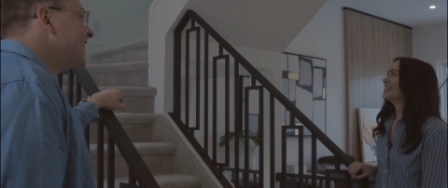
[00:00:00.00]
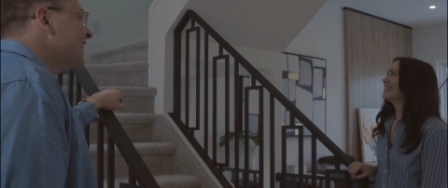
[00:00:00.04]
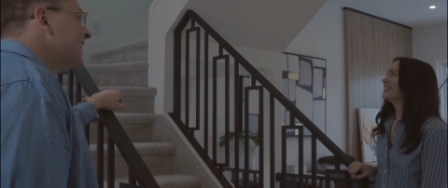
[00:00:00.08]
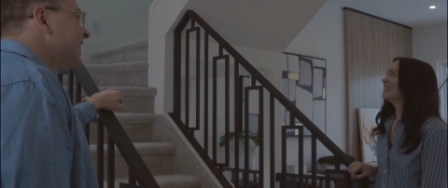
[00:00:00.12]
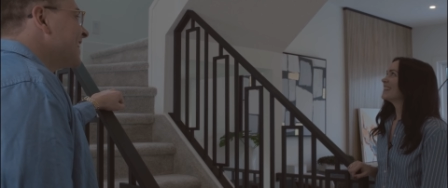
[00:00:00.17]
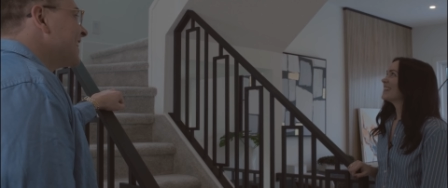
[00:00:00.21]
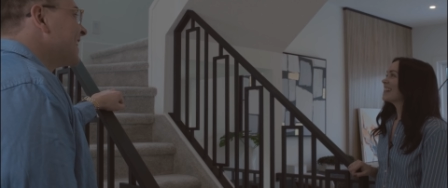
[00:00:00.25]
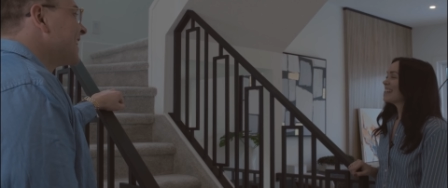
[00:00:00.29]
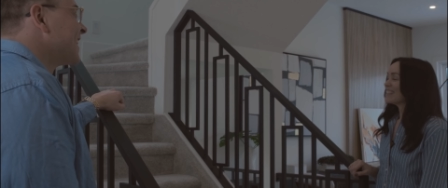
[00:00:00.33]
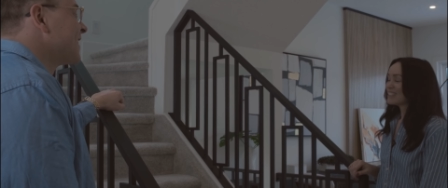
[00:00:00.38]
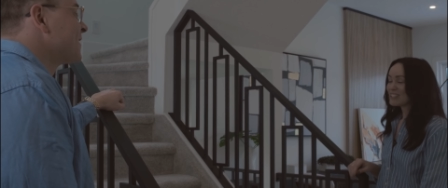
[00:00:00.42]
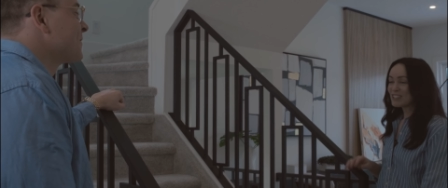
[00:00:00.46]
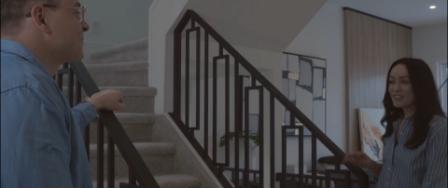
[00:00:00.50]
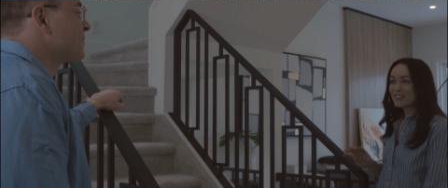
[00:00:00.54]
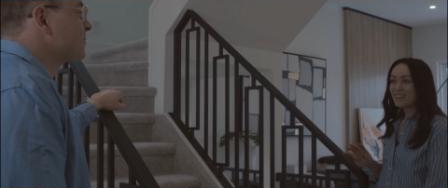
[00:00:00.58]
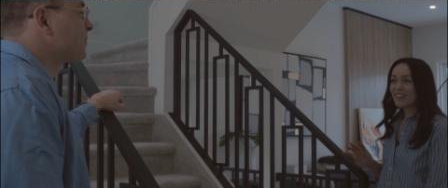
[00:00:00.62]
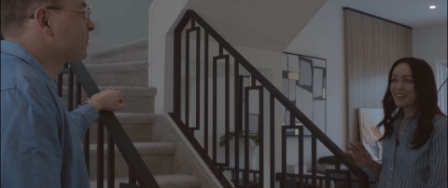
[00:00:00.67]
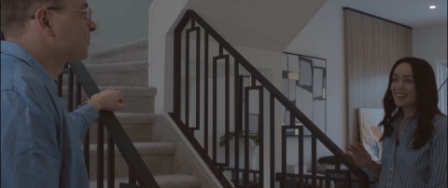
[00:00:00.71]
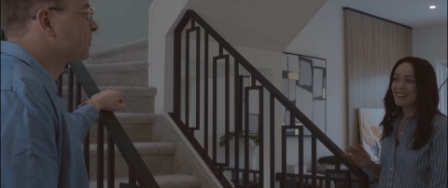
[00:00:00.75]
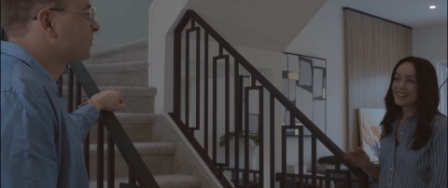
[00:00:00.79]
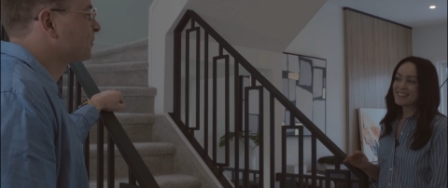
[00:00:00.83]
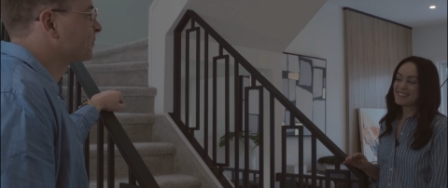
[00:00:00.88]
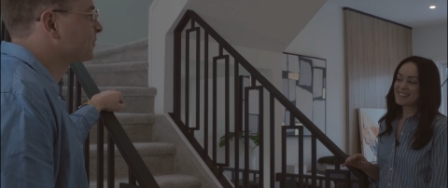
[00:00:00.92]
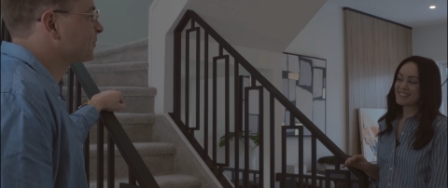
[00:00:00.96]
Okay, so
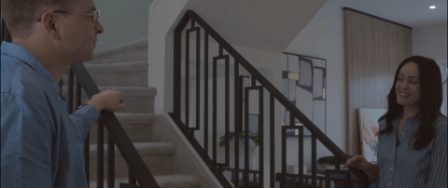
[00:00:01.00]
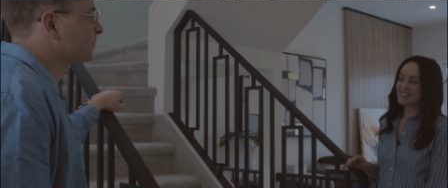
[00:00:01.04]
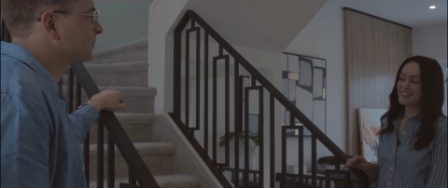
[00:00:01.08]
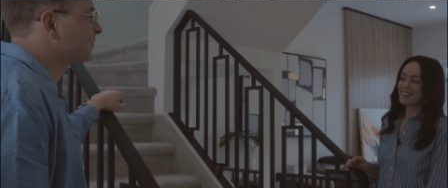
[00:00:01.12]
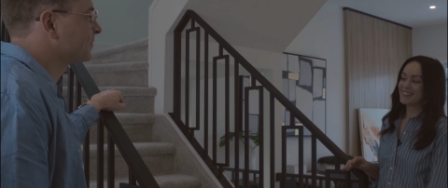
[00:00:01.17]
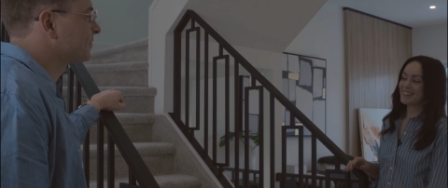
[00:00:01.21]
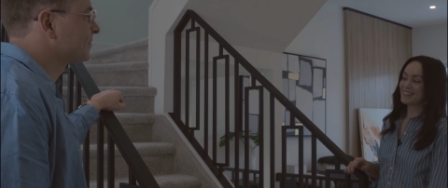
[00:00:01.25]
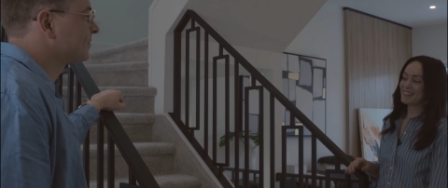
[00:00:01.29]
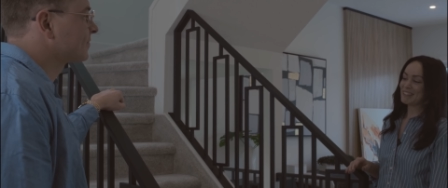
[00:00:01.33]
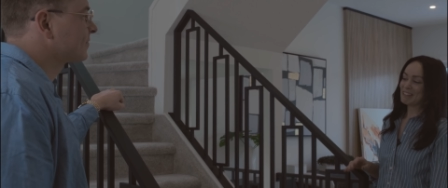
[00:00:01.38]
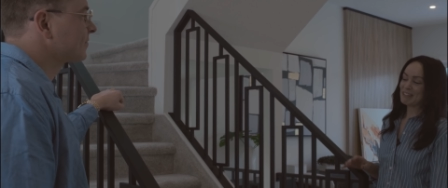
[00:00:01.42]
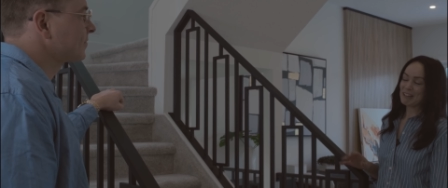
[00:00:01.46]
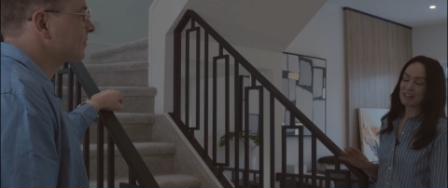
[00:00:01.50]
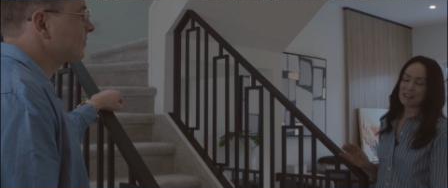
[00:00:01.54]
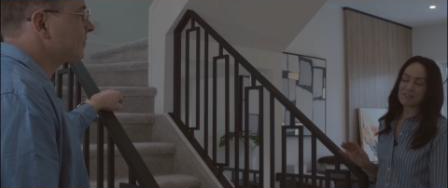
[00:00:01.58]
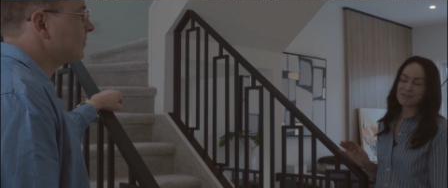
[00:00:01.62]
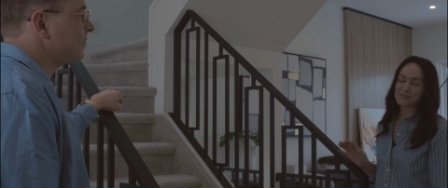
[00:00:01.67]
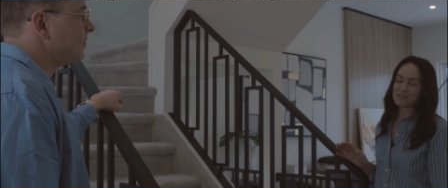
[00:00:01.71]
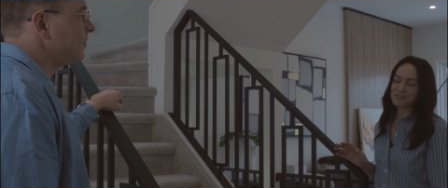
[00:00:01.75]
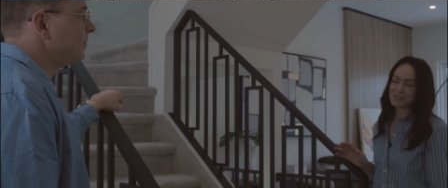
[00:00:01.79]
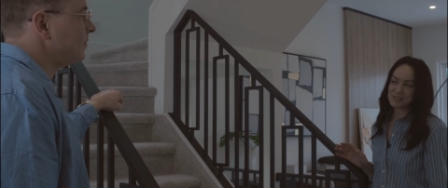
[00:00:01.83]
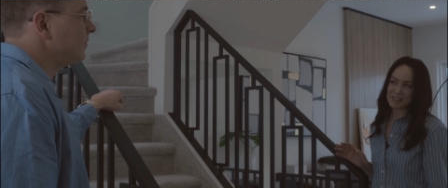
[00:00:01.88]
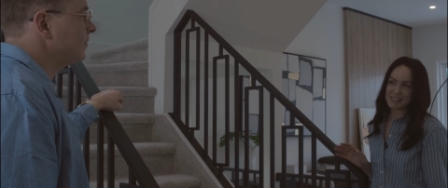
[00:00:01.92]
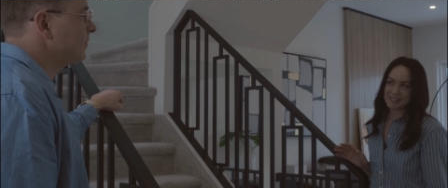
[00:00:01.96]
I see a lot
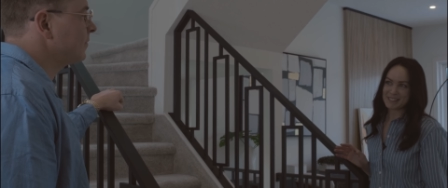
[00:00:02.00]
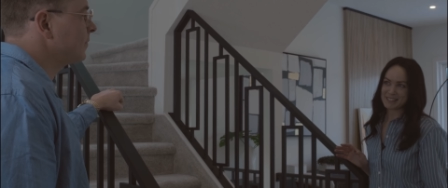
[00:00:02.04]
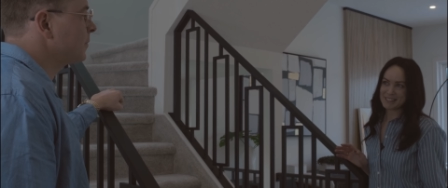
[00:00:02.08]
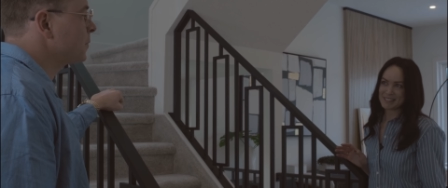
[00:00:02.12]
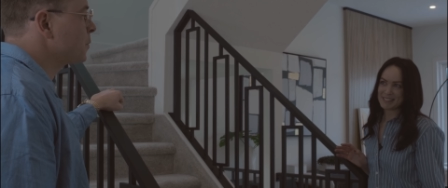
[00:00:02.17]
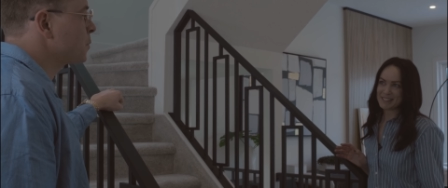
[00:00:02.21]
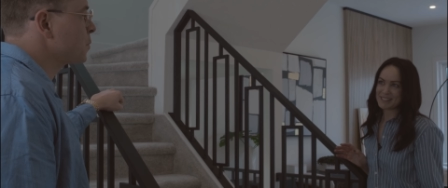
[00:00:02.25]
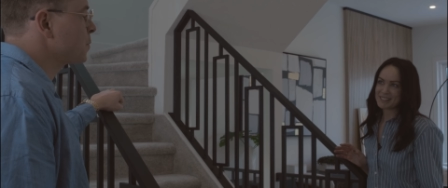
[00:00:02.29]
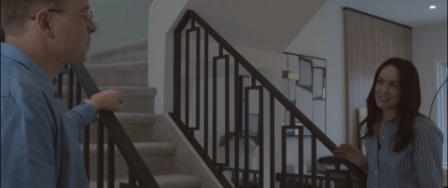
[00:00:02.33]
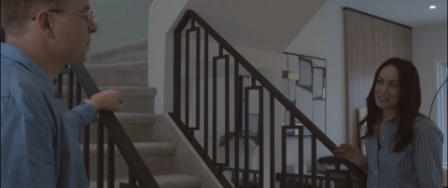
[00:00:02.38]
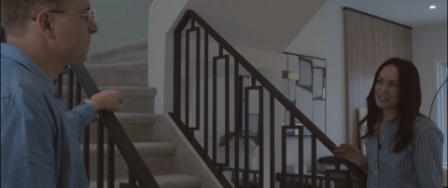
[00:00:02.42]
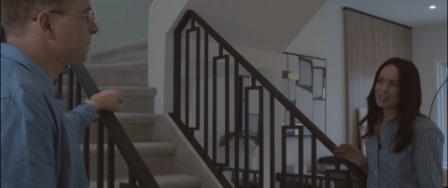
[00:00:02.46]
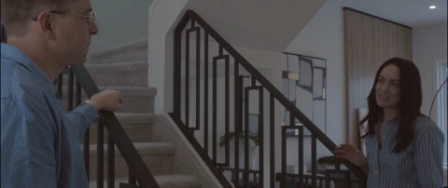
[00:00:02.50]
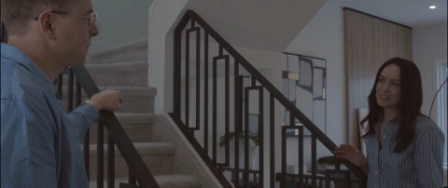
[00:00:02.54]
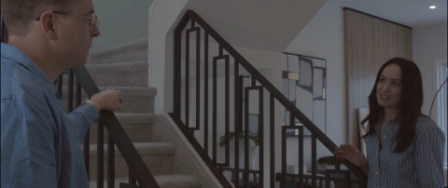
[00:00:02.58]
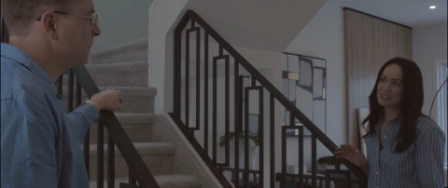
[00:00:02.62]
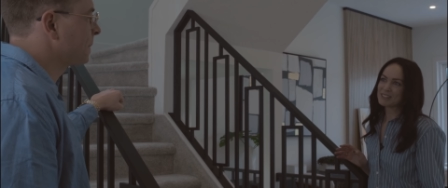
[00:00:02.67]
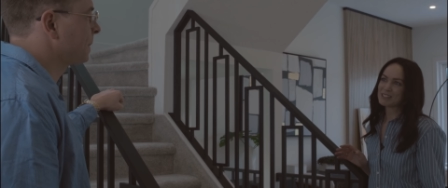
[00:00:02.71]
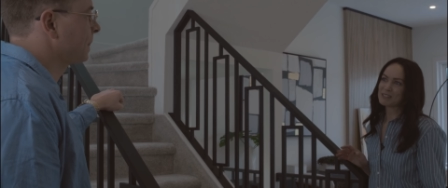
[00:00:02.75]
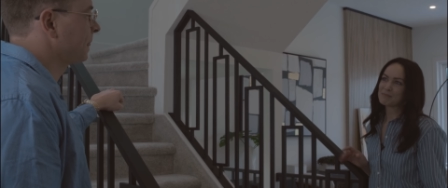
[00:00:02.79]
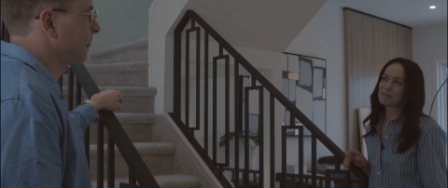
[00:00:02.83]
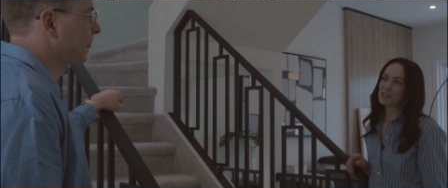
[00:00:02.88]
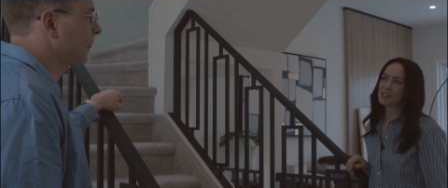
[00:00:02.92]
of cool things in this house,